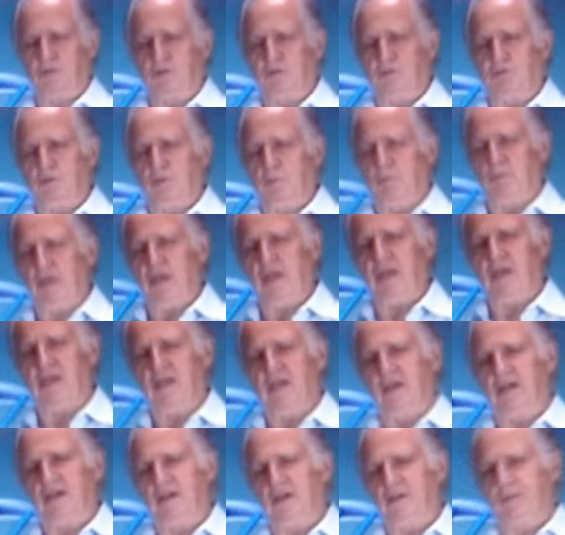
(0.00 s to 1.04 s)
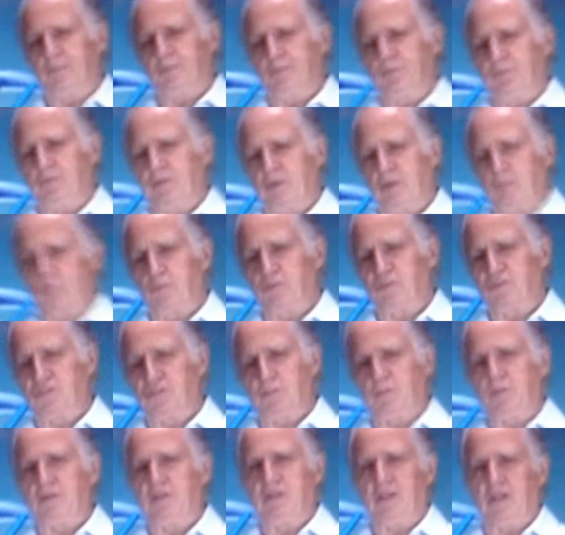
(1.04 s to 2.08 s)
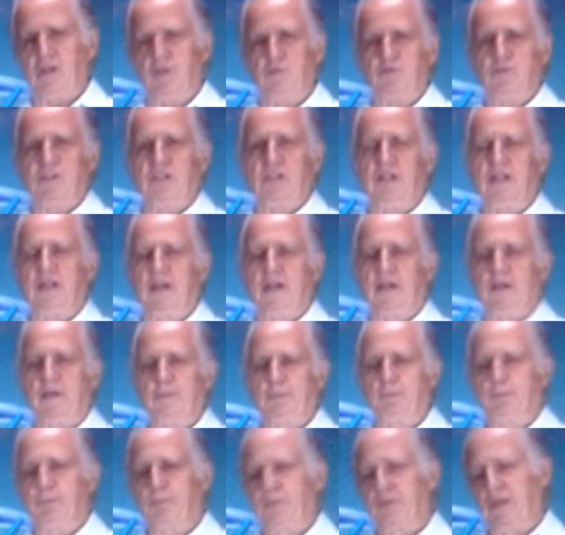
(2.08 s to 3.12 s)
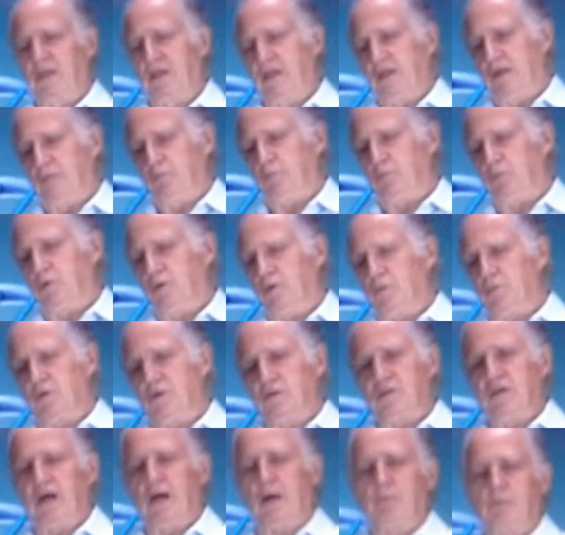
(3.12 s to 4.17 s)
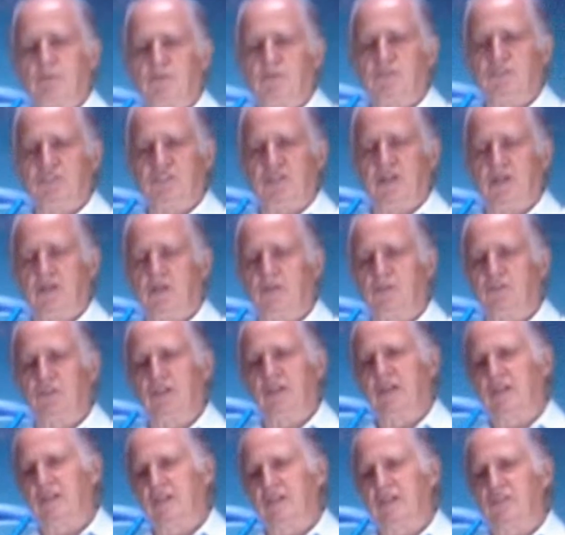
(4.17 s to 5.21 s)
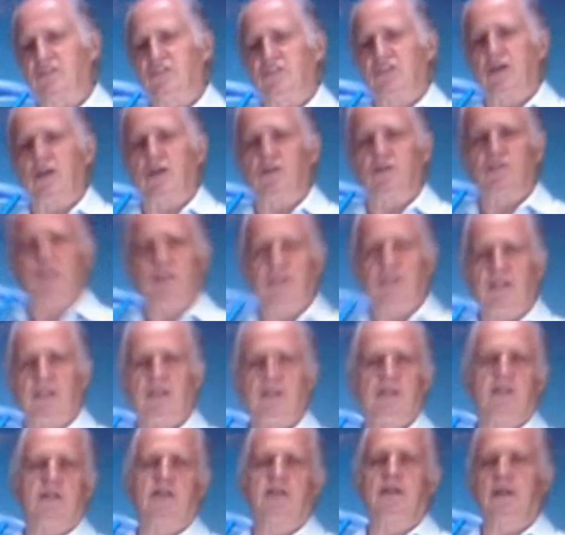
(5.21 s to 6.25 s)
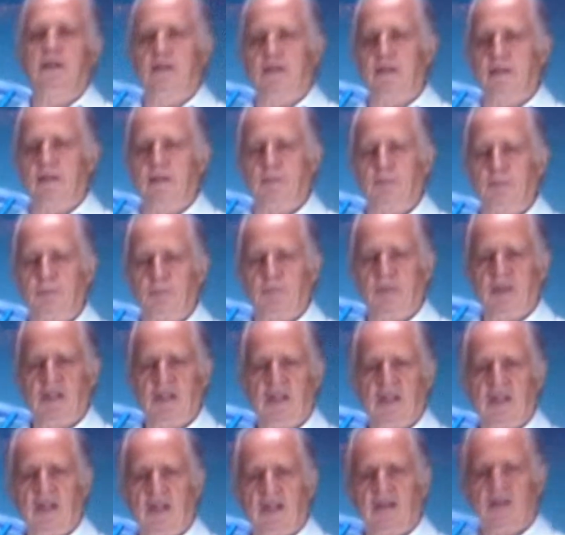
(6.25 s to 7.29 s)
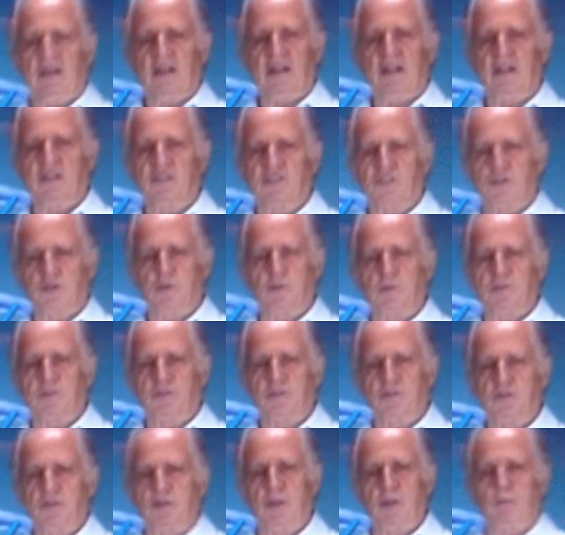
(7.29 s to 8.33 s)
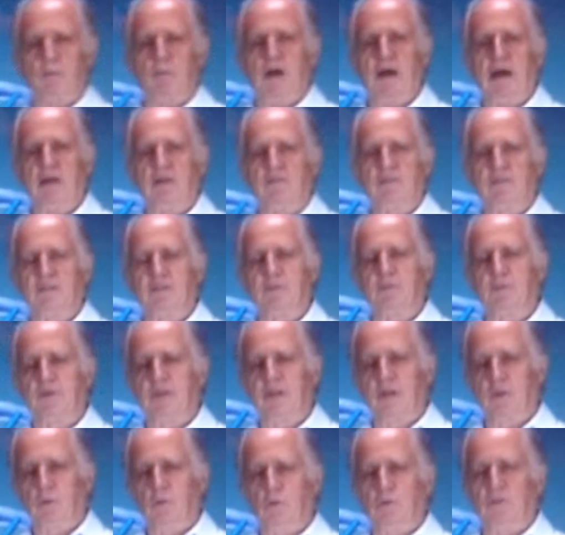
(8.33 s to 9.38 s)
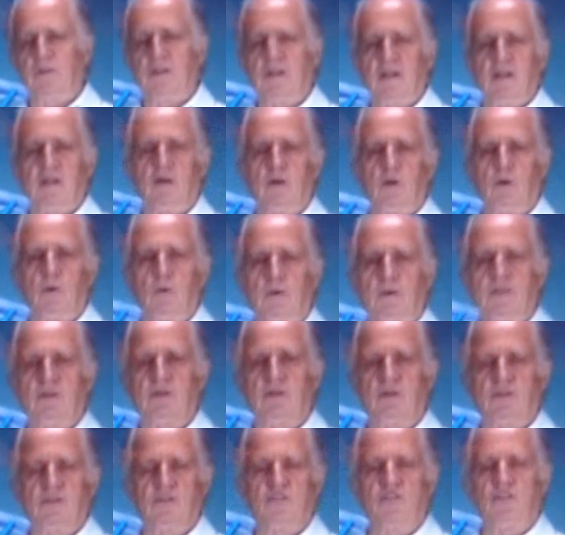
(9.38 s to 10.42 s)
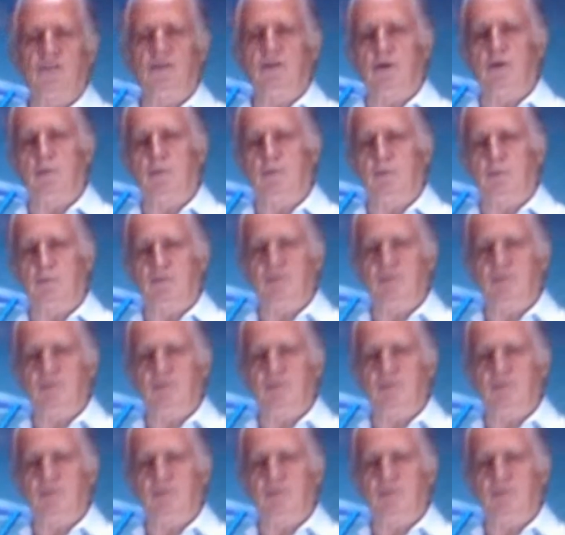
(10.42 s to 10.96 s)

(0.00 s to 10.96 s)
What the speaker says: if you make a precipitate of DNA and put them on top of cells, the cells eat the DNA, and then a certain amount of it would then go into the genome and be